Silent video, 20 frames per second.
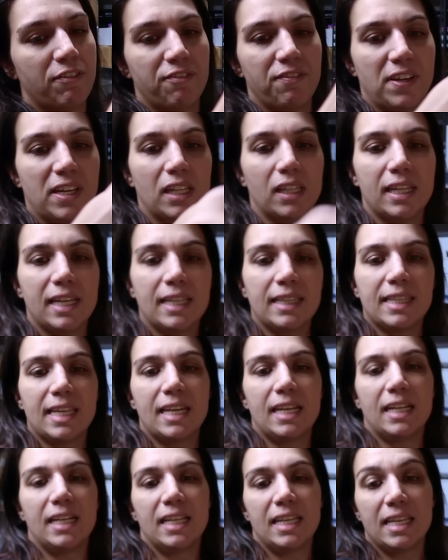feeling
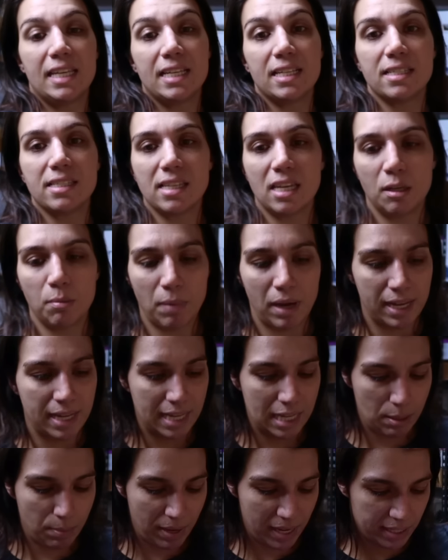that it is in my
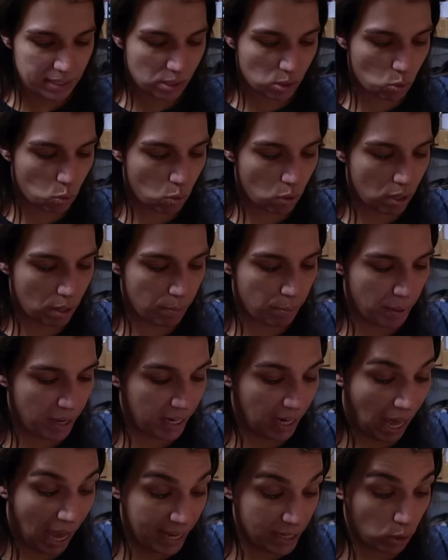eBay store,
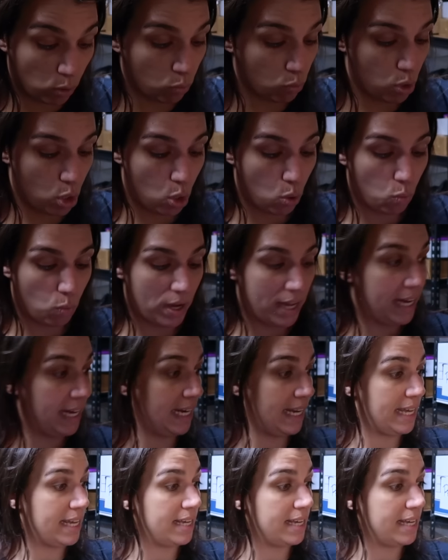but I don't know what it